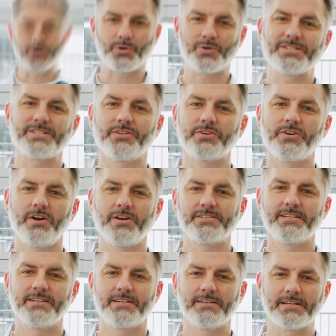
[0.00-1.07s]
Crystal
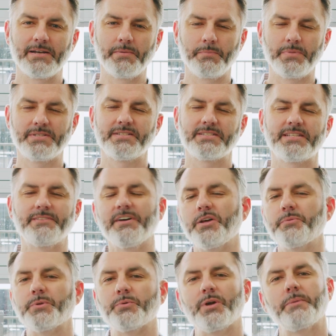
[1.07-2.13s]
Lagarza, Business
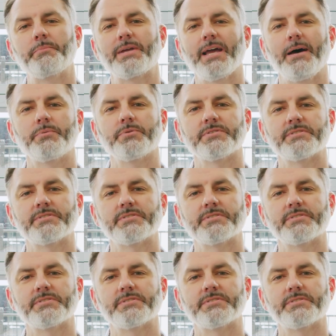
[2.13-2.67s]
Development Rep, Capital